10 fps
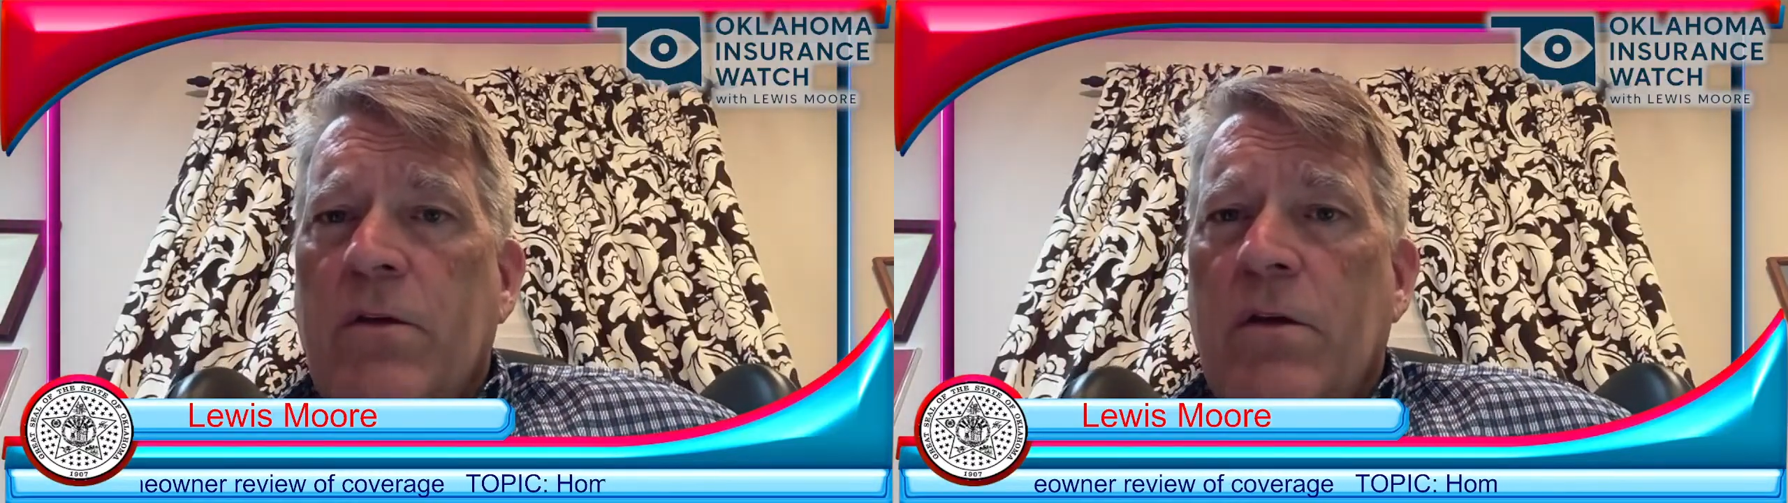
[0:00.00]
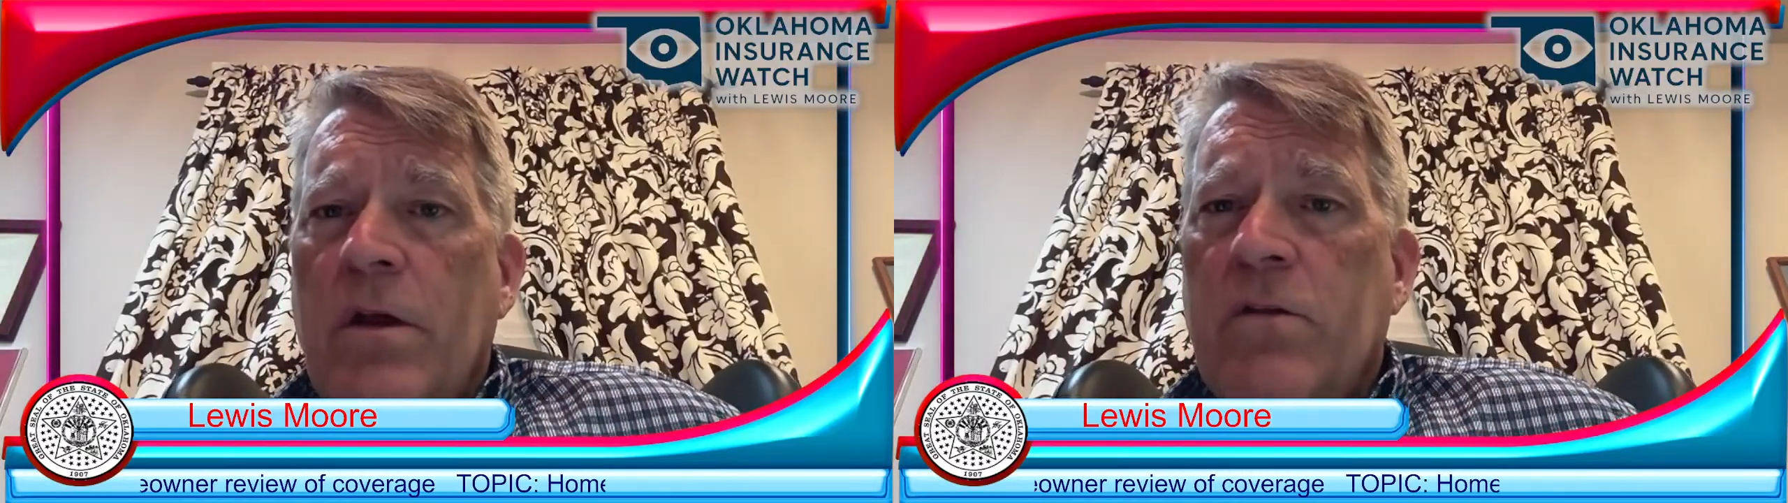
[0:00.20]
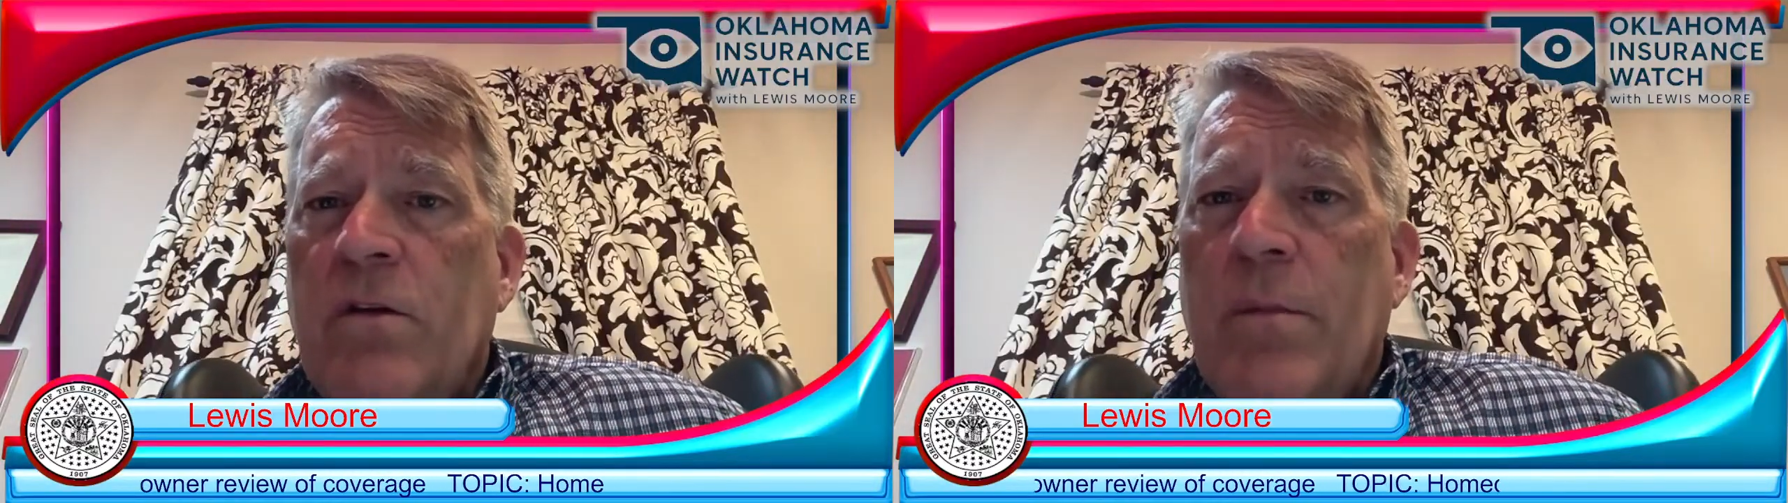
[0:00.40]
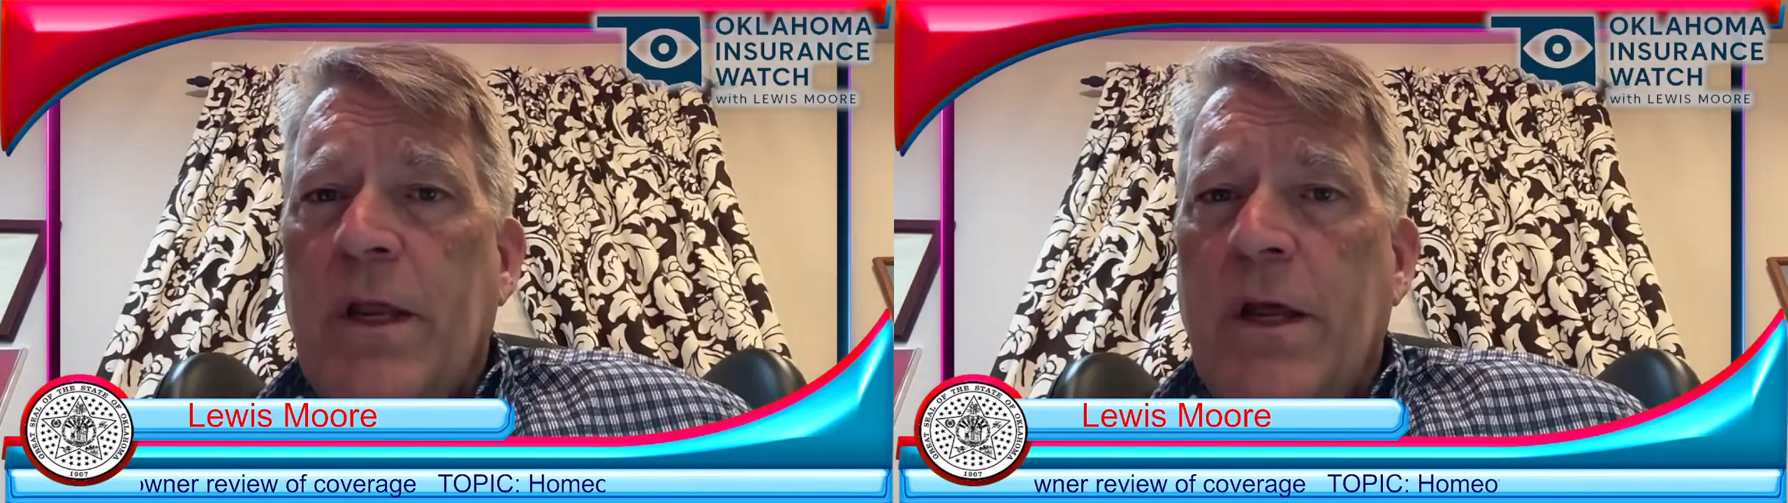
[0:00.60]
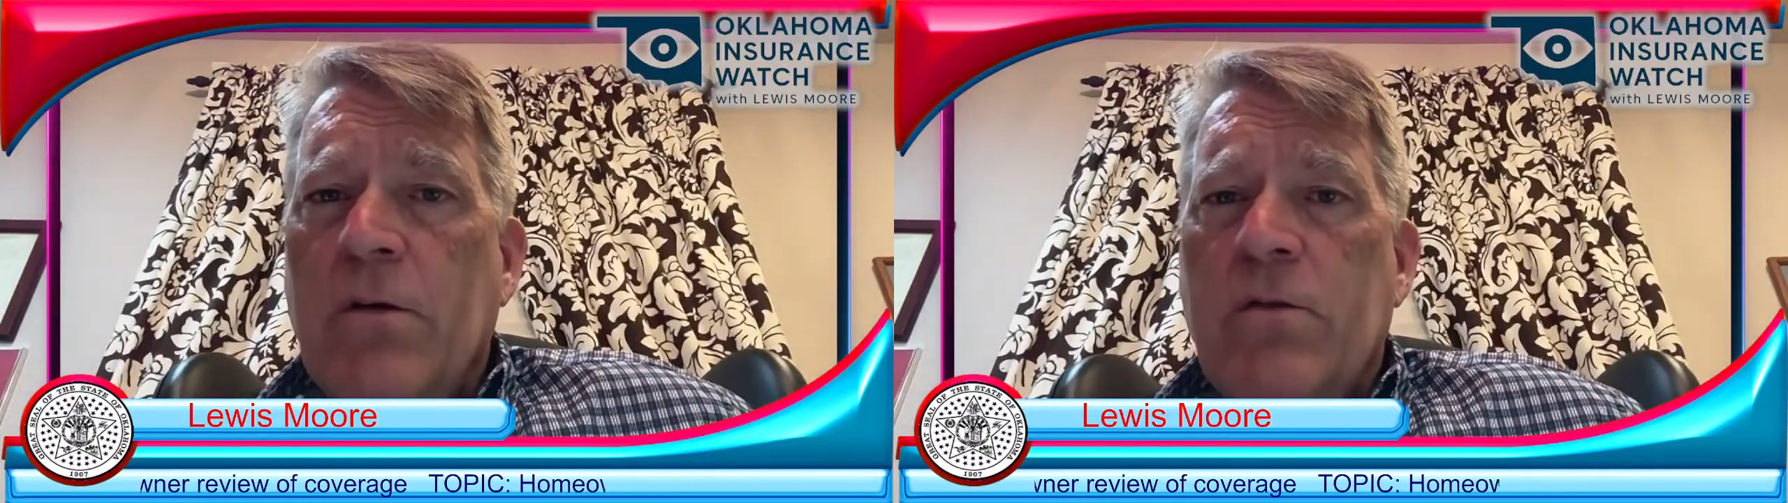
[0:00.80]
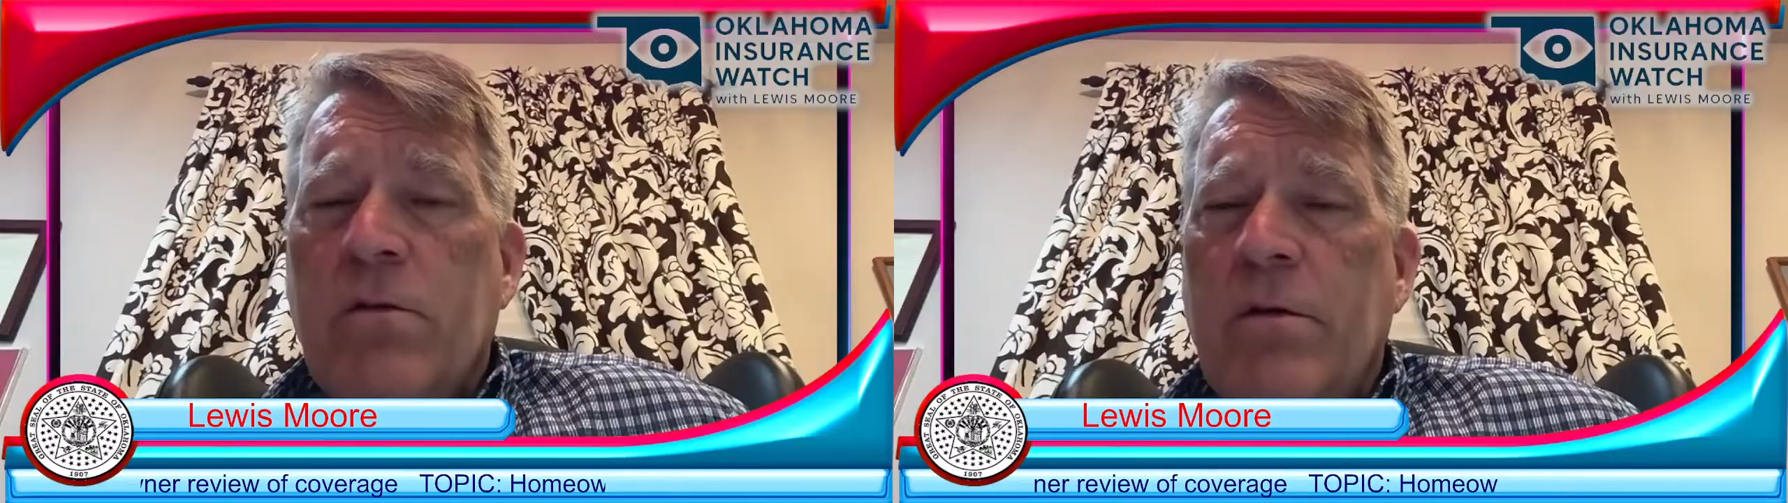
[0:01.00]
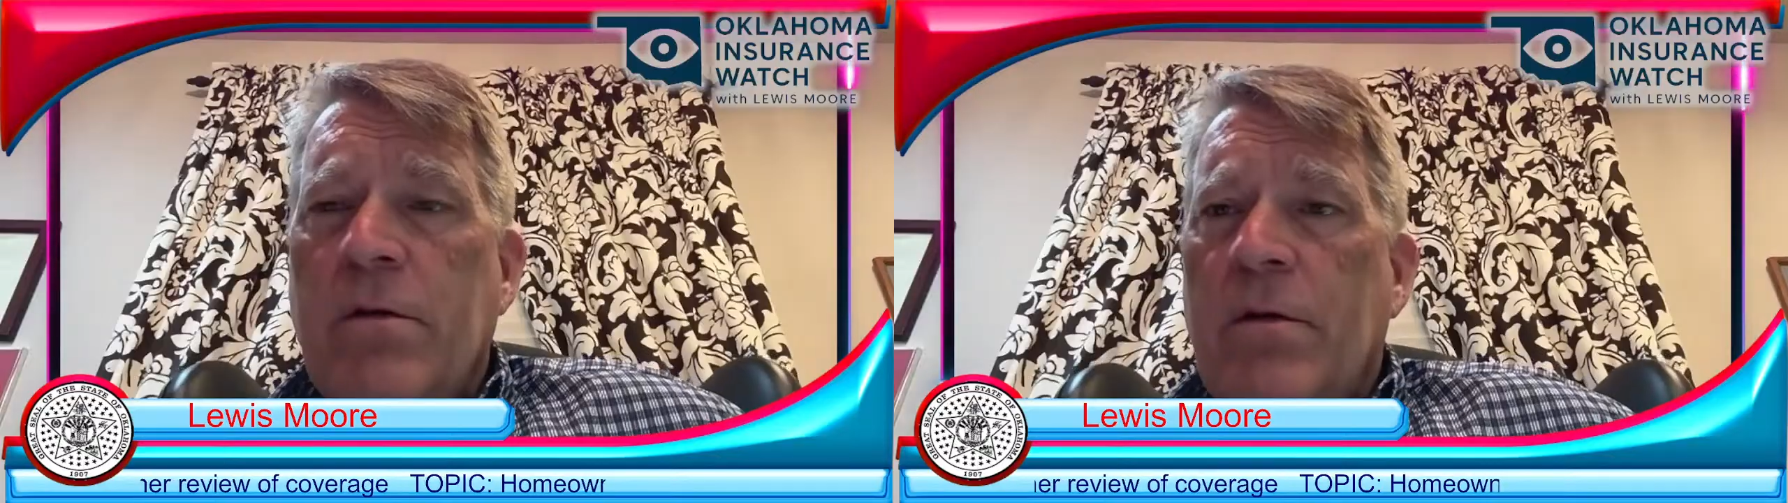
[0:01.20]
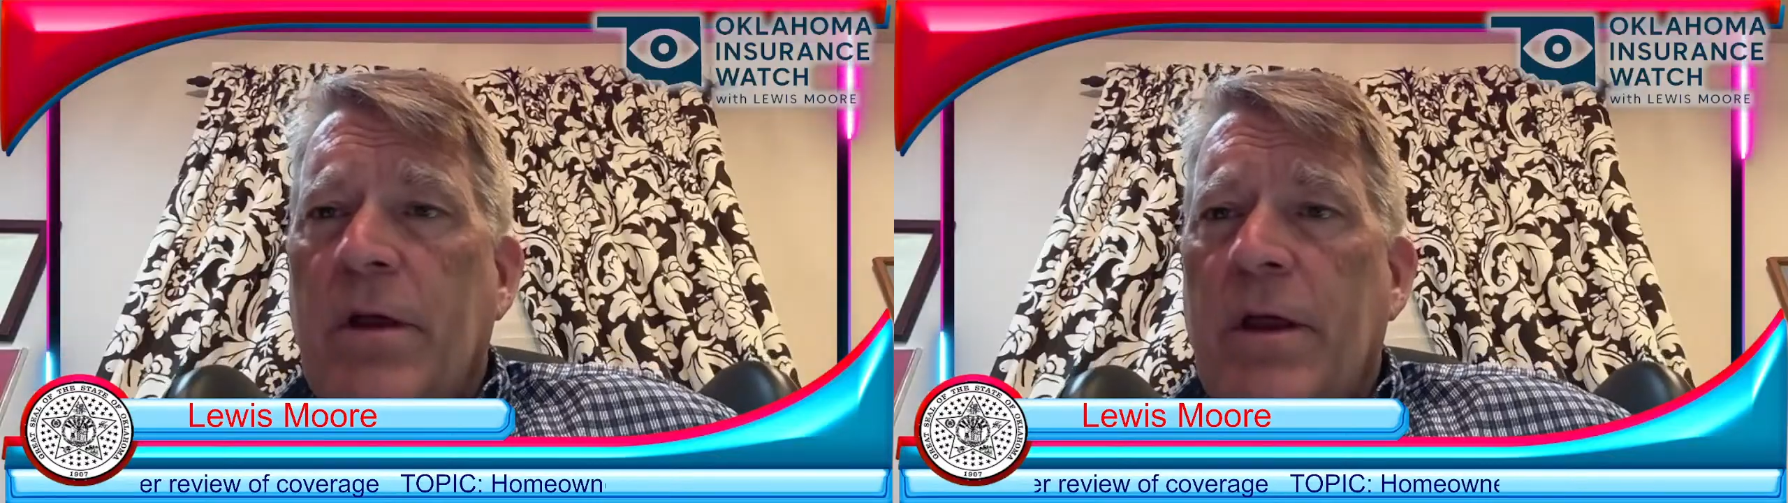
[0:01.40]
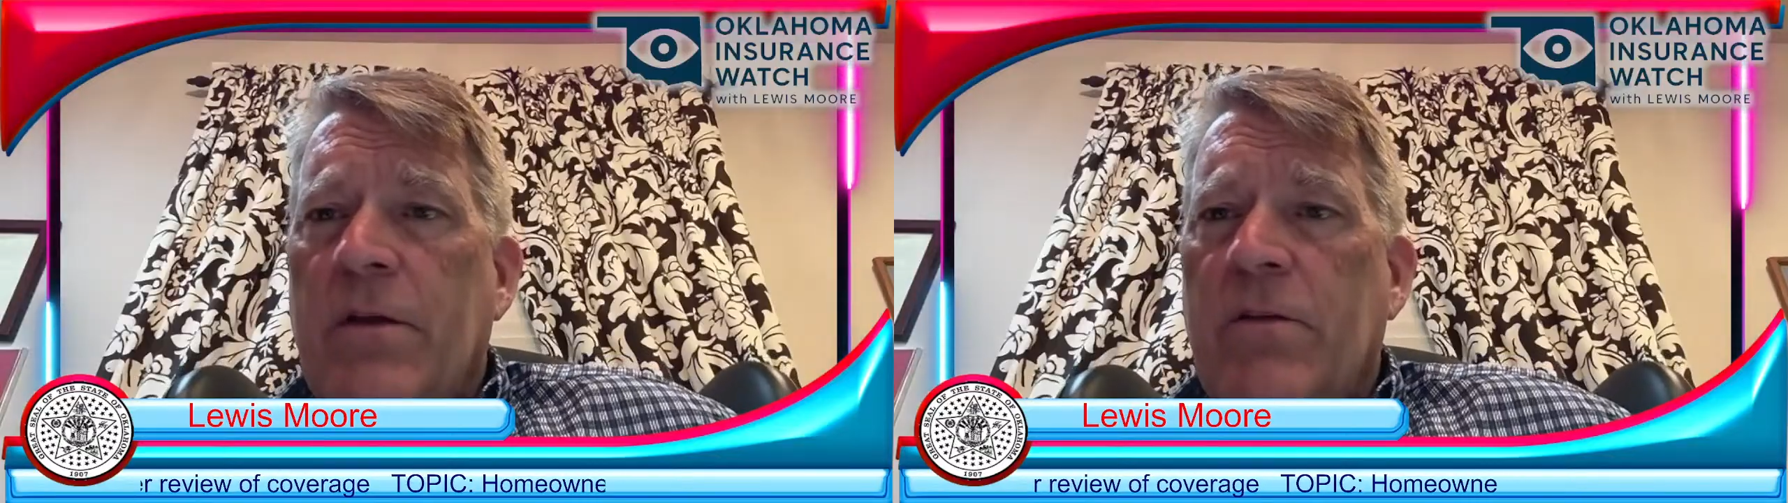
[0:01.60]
somebody else is